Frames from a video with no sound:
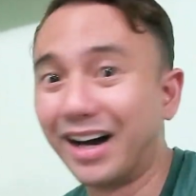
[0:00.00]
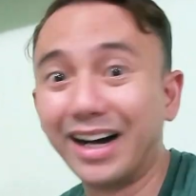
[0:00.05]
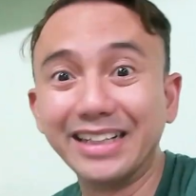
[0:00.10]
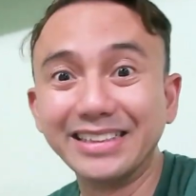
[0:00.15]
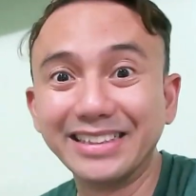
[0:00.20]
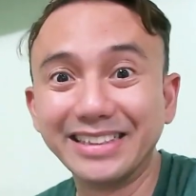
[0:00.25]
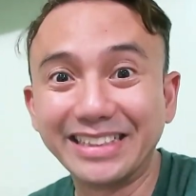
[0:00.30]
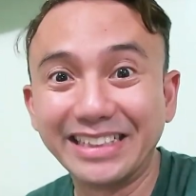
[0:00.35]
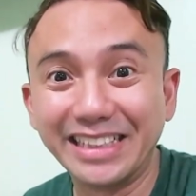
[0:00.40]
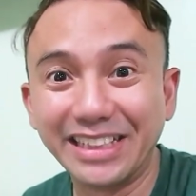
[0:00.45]

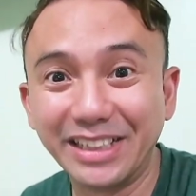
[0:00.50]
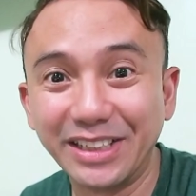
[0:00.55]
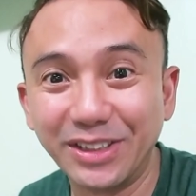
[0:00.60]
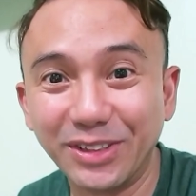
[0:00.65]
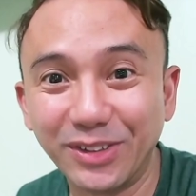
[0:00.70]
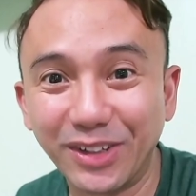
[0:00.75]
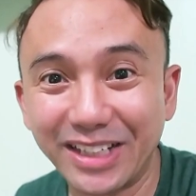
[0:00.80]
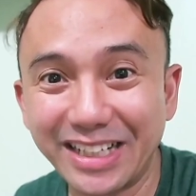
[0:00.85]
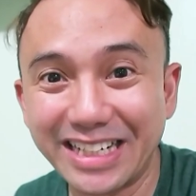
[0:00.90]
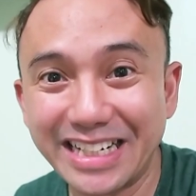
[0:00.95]
hunting
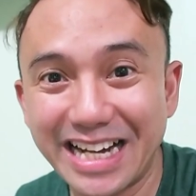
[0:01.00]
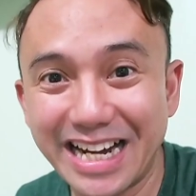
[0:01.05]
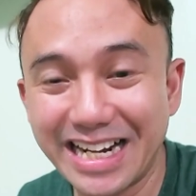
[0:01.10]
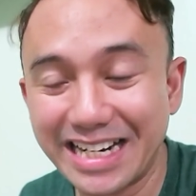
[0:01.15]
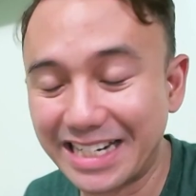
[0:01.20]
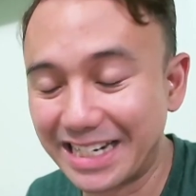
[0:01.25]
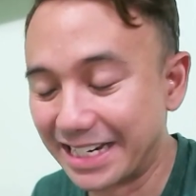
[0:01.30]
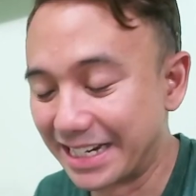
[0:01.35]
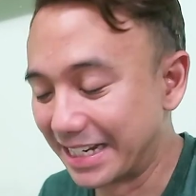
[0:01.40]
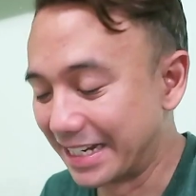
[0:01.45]
you at
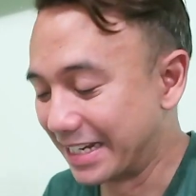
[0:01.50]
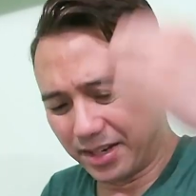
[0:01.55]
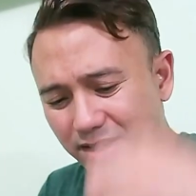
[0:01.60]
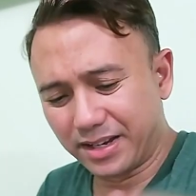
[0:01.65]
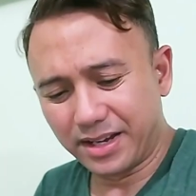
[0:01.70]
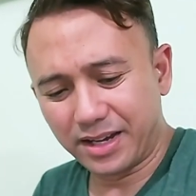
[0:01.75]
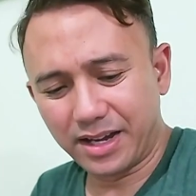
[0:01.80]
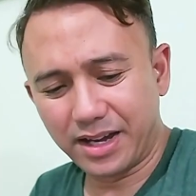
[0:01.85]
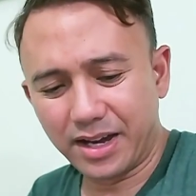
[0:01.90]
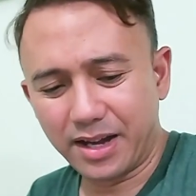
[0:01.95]
night.
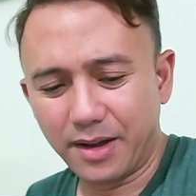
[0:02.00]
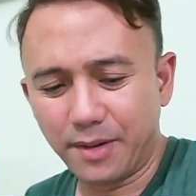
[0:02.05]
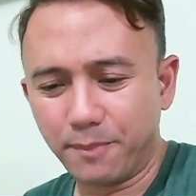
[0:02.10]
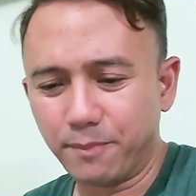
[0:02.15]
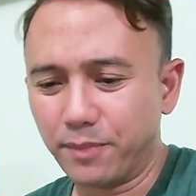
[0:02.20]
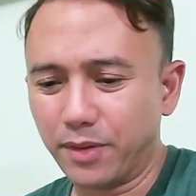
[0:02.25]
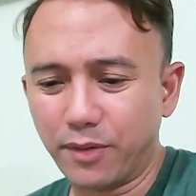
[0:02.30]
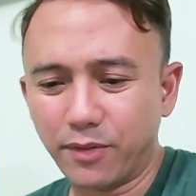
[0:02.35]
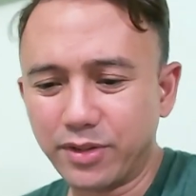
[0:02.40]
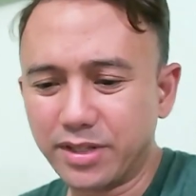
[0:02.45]

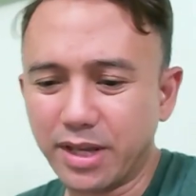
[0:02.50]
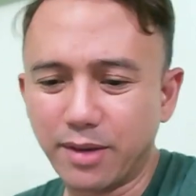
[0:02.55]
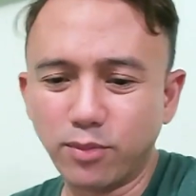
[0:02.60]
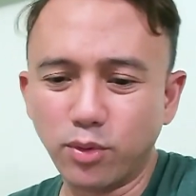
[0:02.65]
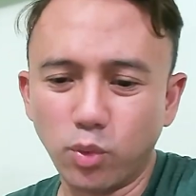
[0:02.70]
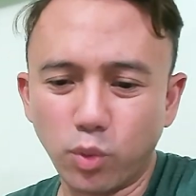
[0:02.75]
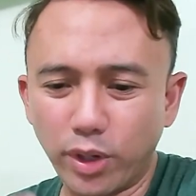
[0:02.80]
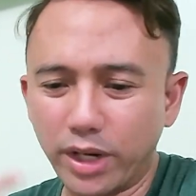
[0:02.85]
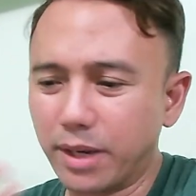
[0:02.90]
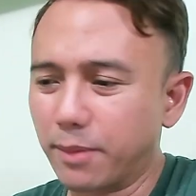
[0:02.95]
Every time
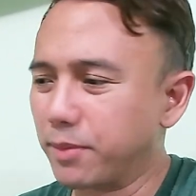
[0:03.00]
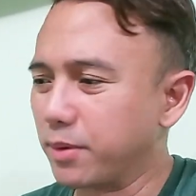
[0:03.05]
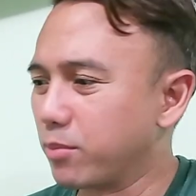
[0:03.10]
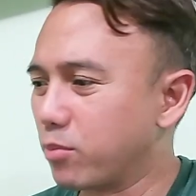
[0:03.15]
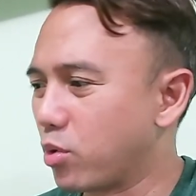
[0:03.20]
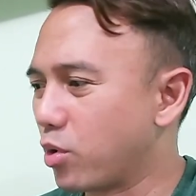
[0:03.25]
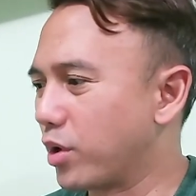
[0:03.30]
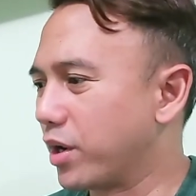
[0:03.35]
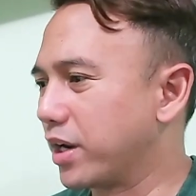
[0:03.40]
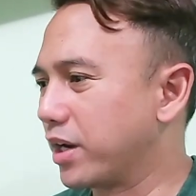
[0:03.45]
you wake up in
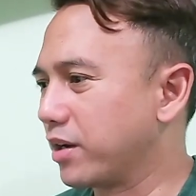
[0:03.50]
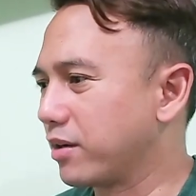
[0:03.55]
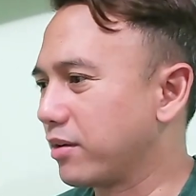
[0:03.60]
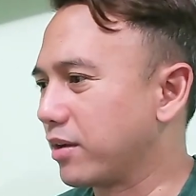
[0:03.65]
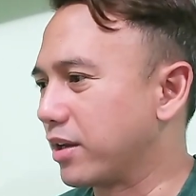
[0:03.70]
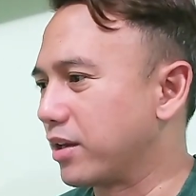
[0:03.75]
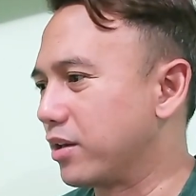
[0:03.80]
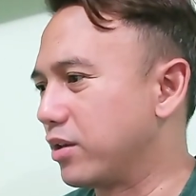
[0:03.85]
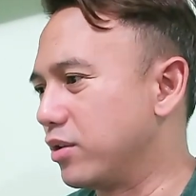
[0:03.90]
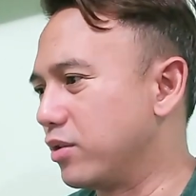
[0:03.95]
the
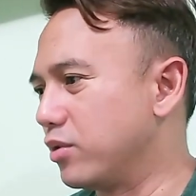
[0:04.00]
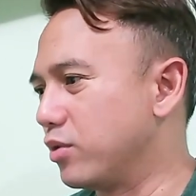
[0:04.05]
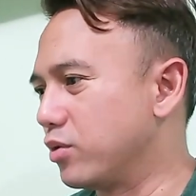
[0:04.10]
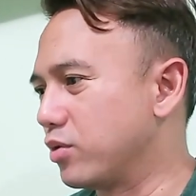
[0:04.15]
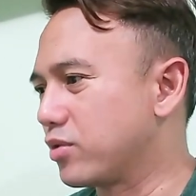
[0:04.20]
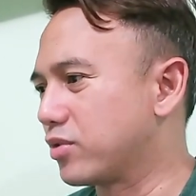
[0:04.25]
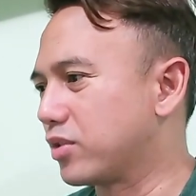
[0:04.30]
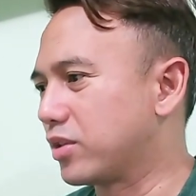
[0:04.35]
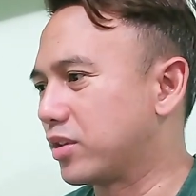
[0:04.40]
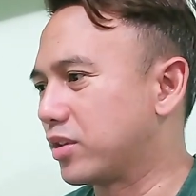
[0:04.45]
morning and
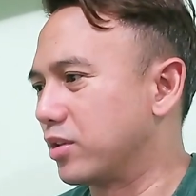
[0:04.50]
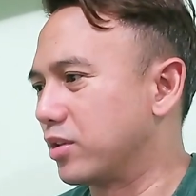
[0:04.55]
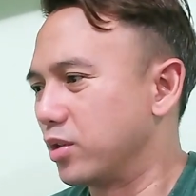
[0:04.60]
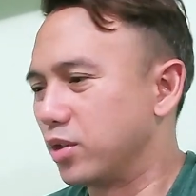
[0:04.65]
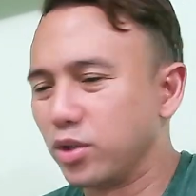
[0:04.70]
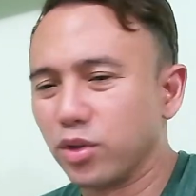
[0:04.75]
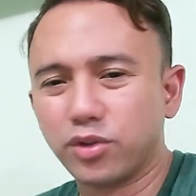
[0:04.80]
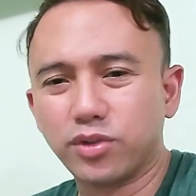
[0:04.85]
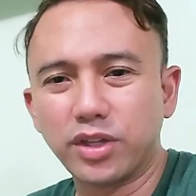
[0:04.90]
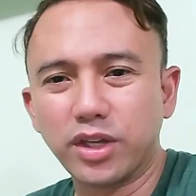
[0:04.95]
you
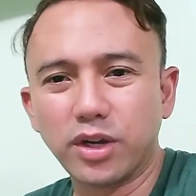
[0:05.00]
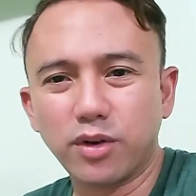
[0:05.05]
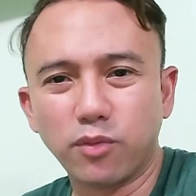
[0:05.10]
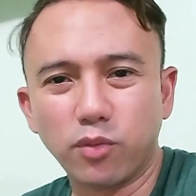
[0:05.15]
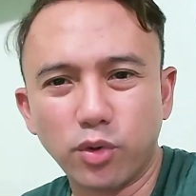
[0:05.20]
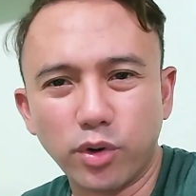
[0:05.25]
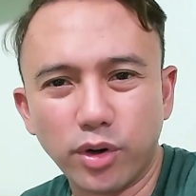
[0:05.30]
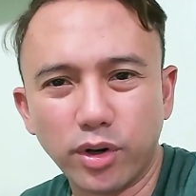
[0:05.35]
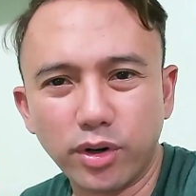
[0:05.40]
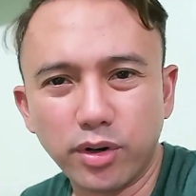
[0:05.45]
think of
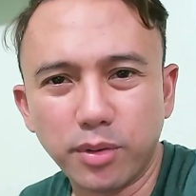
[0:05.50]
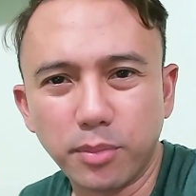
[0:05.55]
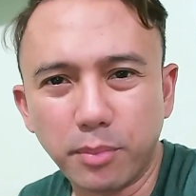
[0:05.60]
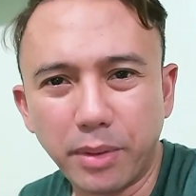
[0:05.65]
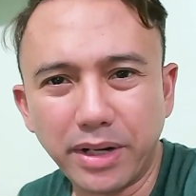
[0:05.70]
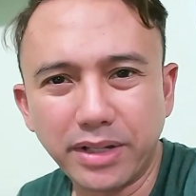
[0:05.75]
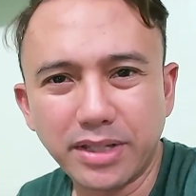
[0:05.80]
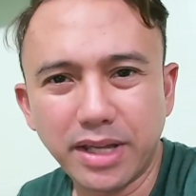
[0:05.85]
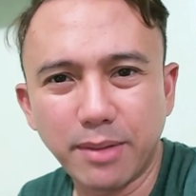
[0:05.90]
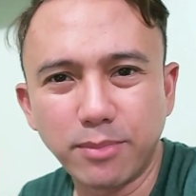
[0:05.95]
work,
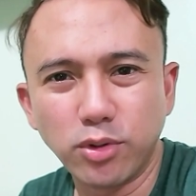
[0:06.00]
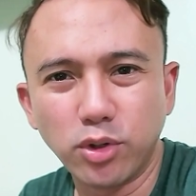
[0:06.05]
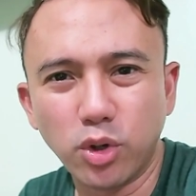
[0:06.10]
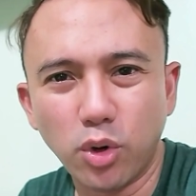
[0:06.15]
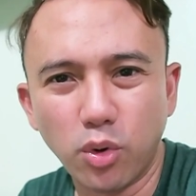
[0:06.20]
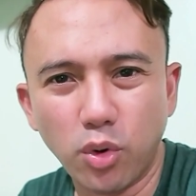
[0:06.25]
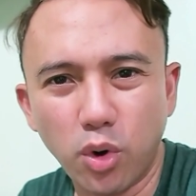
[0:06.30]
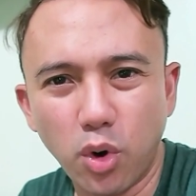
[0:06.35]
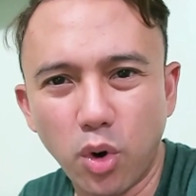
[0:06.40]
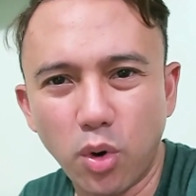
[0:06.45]
by the time you
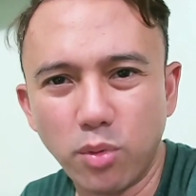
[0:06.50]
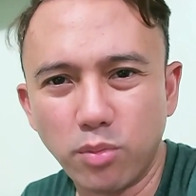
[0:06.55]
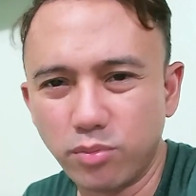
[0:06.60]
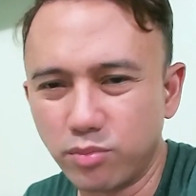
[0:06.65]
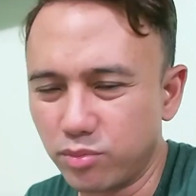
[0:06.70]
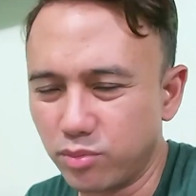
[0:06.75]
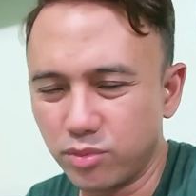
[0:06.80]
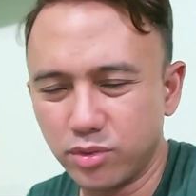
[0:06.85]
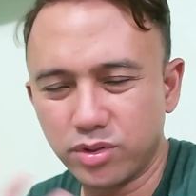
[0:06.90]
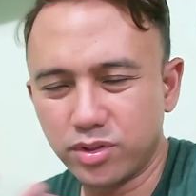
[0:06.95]
go home,
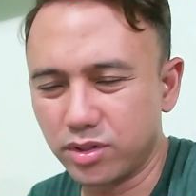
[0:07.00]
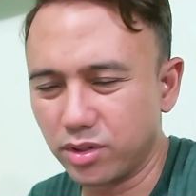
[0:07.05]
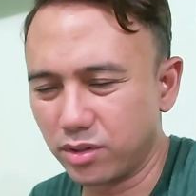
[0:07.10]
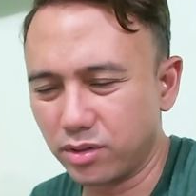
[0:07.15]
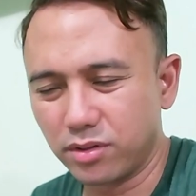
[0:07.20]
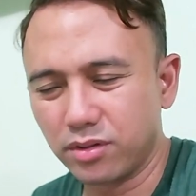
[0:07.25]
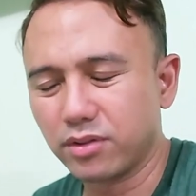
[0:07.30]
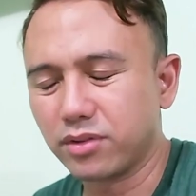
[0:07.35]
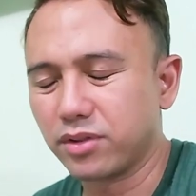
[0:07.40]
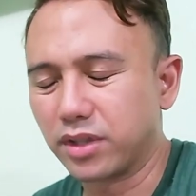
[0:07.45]
you
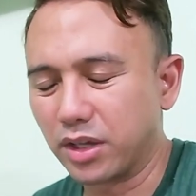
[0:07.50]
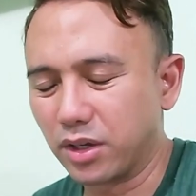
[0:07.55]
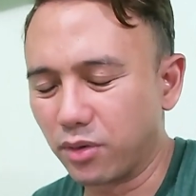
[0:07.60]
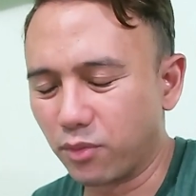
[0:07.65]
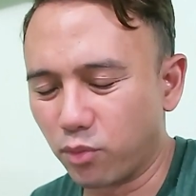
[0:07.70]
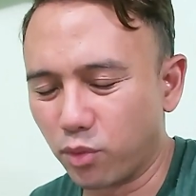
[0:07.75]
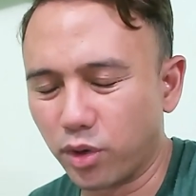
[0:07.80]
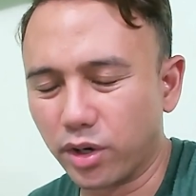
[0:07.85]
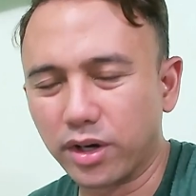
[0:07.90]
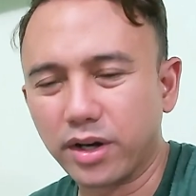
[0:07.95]
still think
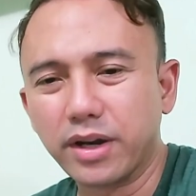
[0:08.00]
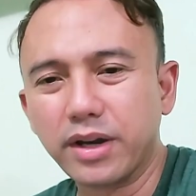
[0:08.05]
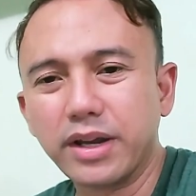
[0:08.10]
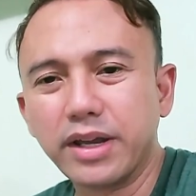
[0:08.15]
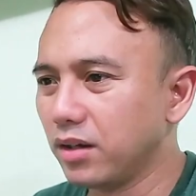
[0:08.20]
of work.